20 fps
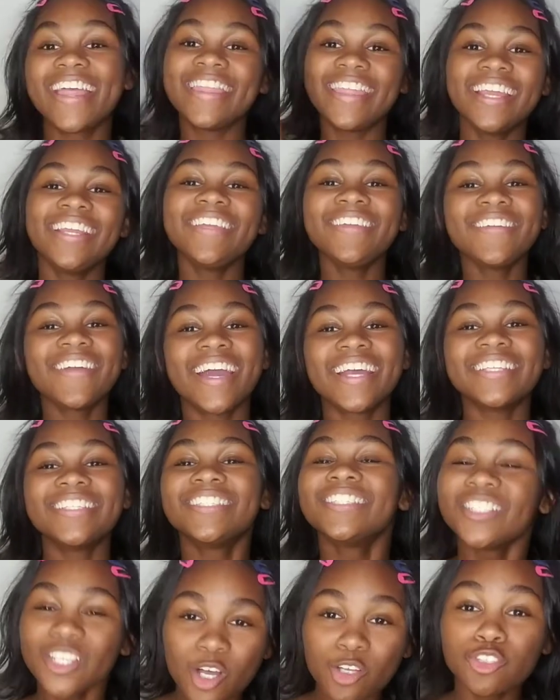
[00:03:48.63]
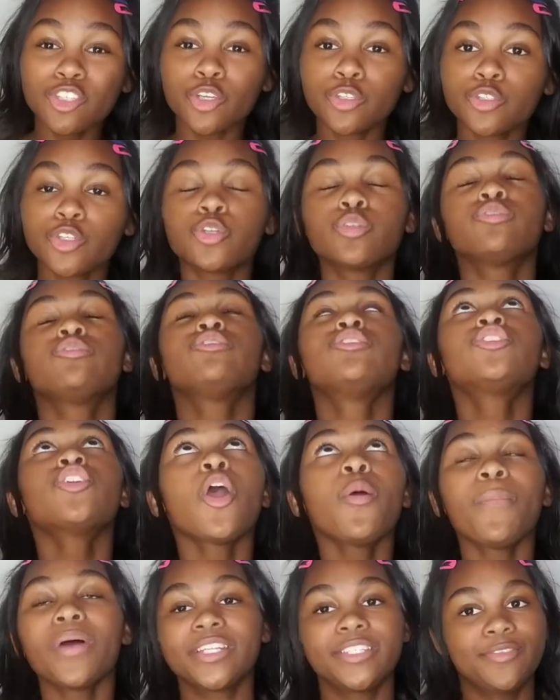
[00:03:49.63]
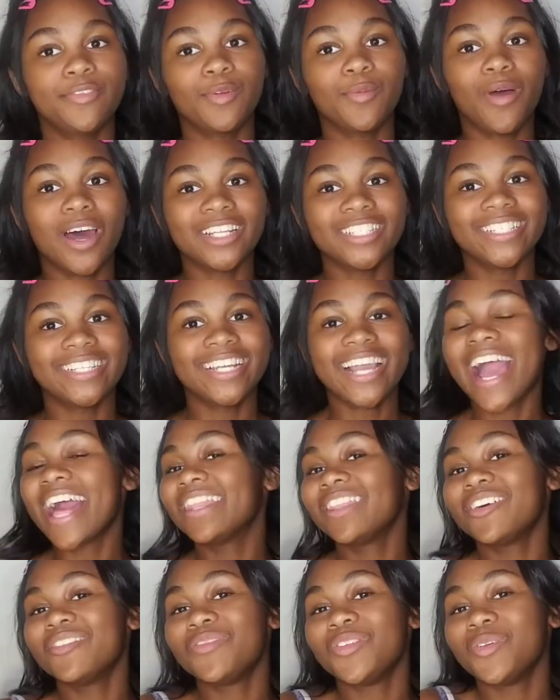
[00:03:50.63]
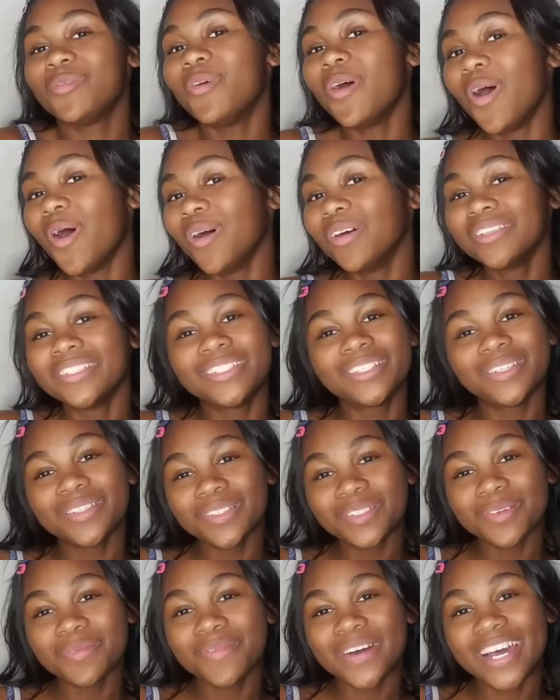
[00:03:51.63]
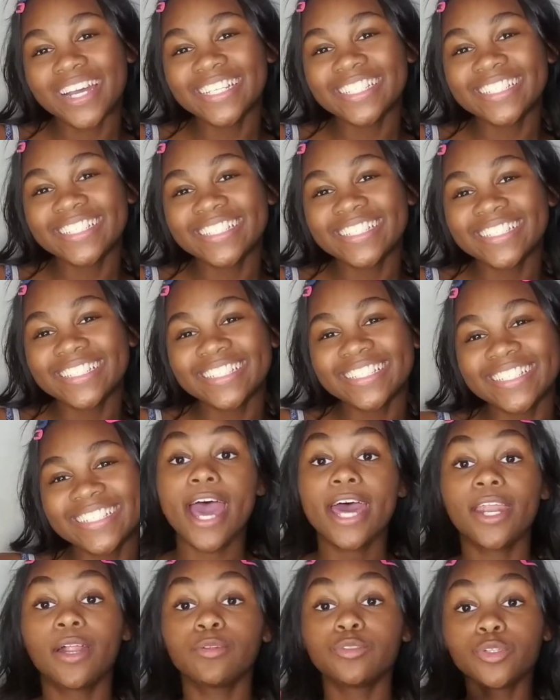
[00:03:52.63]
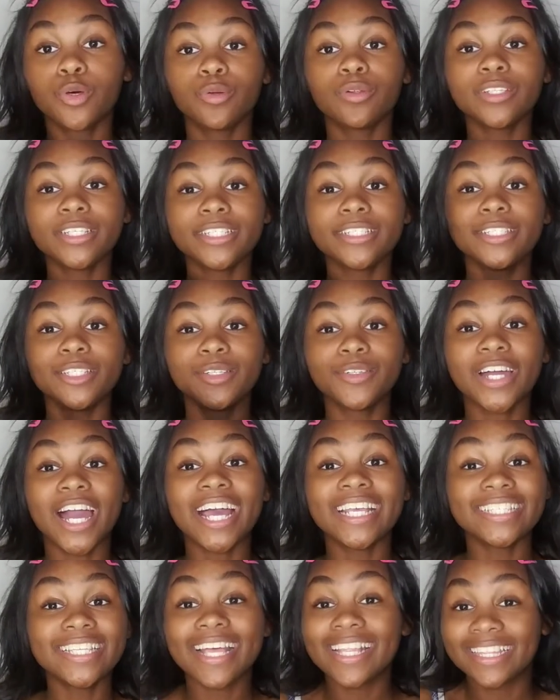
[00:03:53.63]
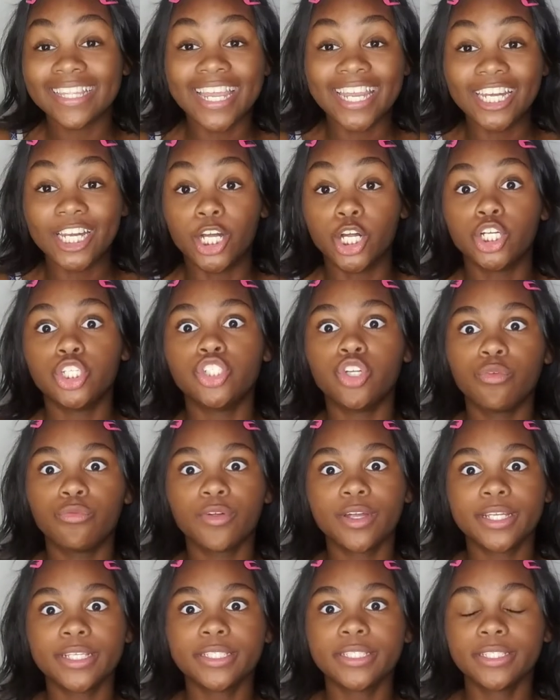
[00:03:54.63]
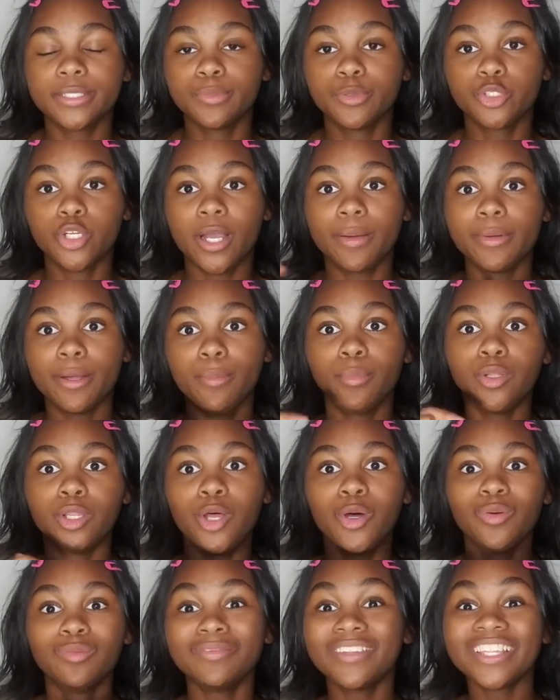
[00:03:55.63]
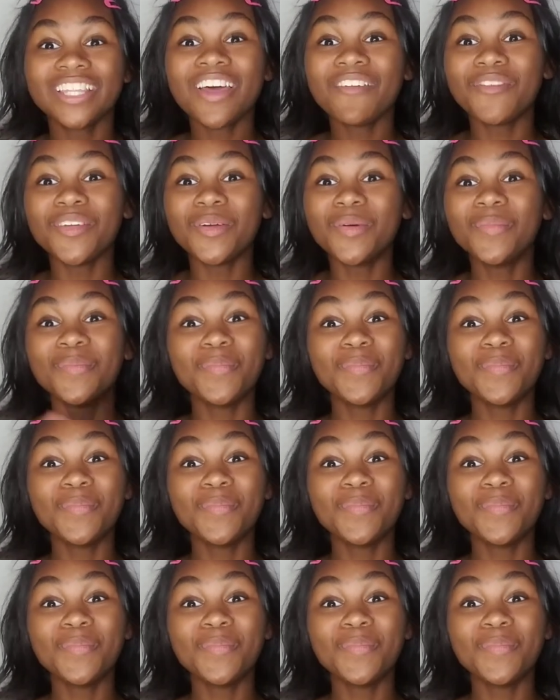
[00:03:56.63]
thank you guys so, so, so, so much for watching. I love you all so, so much. And I'll totally see you guys later. Don't forget to subscribe down below. Love you.